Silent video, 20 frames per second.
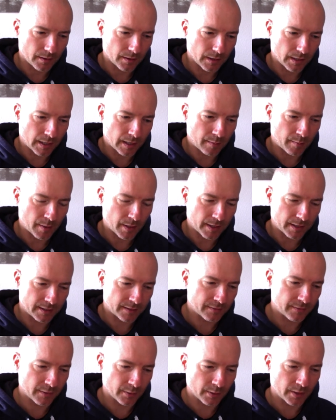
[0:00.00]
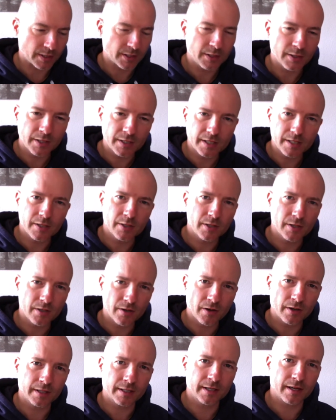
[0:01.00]
how my legs feel, because you can
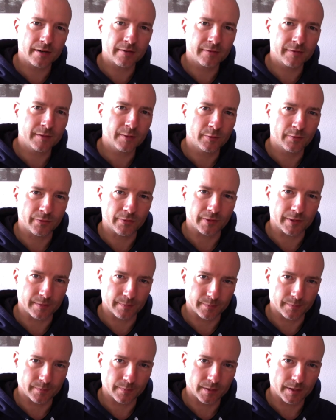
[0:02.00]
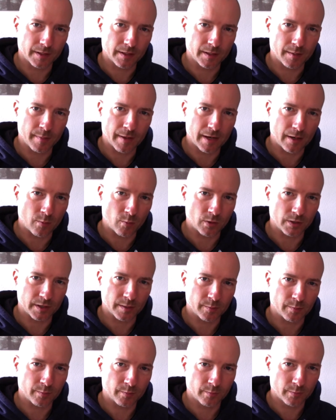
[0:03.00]
kind of get a feel for it, the amount of what
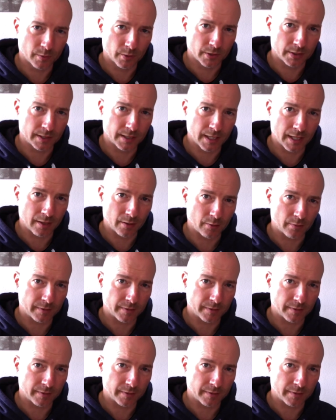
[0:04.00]
you're pushing out.